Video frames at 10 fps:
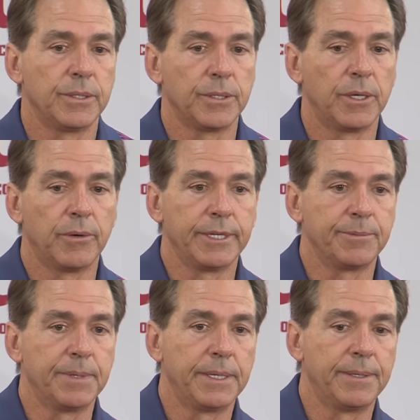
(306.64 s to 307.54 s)
know, he's
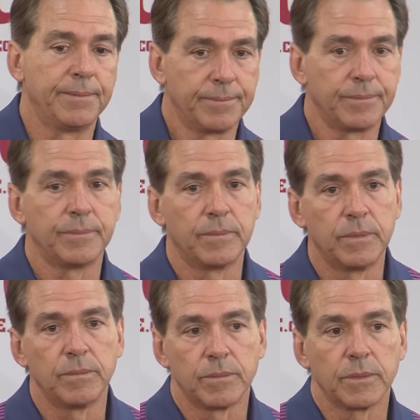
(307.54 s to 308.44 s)
been,
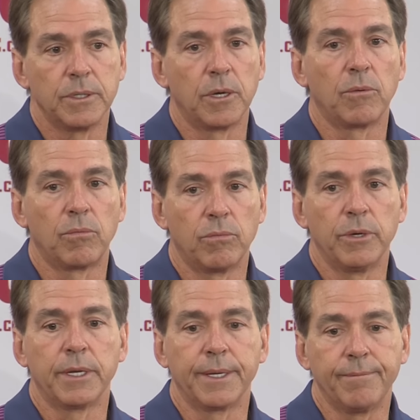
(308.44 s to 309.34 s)
you know,
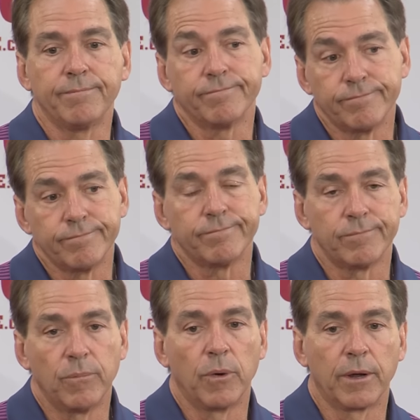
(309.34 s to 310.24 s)
really
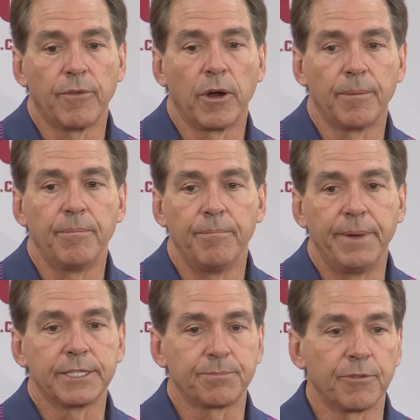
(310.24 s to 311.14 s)
one of our
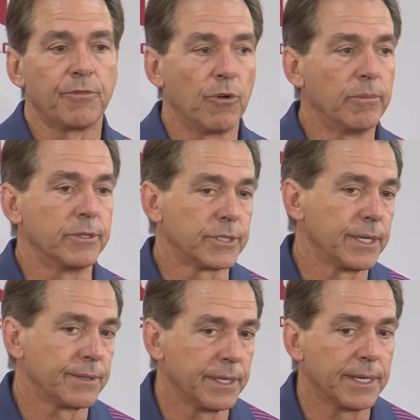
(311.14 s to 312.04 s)
best performers,
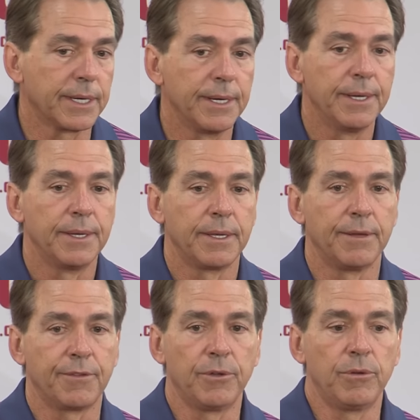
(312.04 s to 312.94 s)
I think,
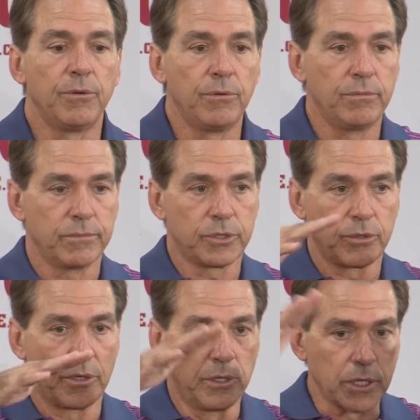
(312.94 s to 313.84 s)
if you
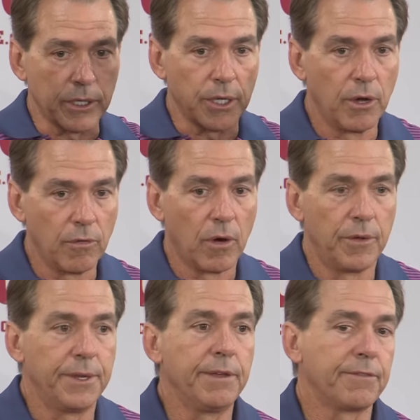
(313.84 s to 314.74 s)
sort of look at the
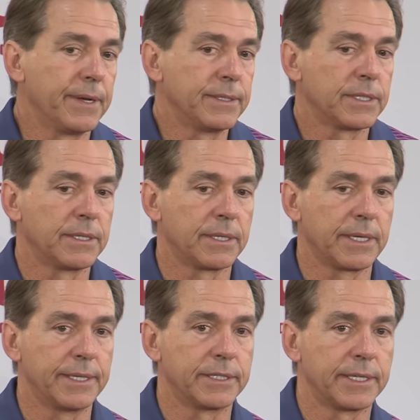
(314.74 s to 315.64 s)
overall defense. I
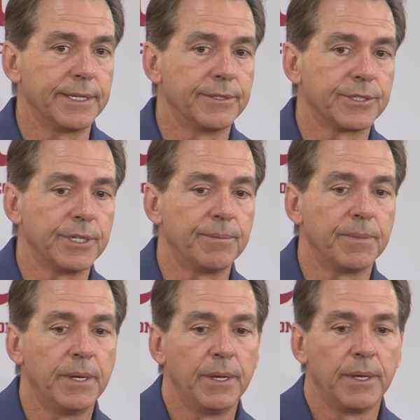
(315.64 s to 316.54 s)
think his leadership
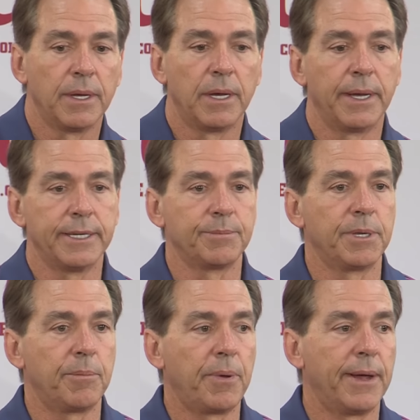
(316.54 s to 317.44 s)
has
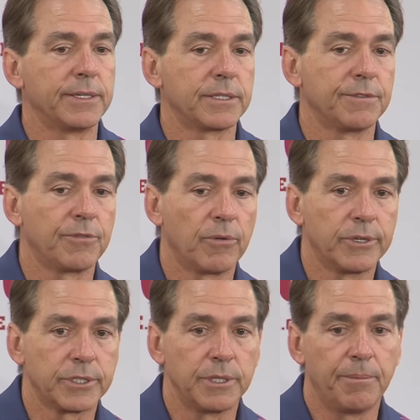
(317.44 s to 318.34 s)
been a positive
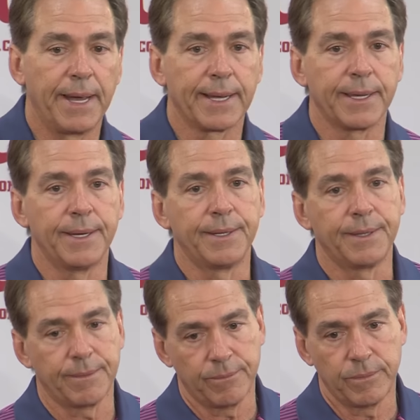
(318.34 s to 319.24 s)
force in the back
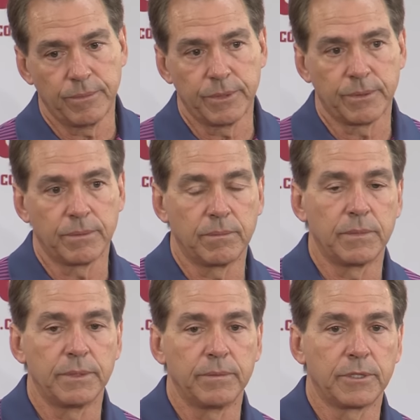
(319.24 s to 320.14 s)
end with
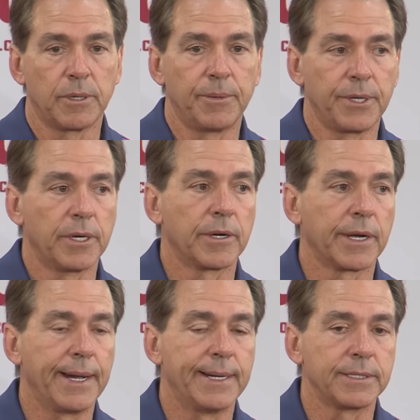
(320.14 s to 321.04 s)
the, some of the younger
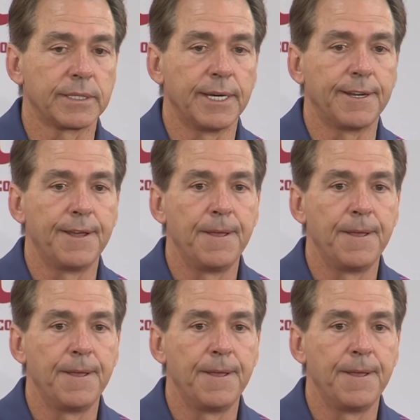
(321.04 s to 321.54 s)
guys that,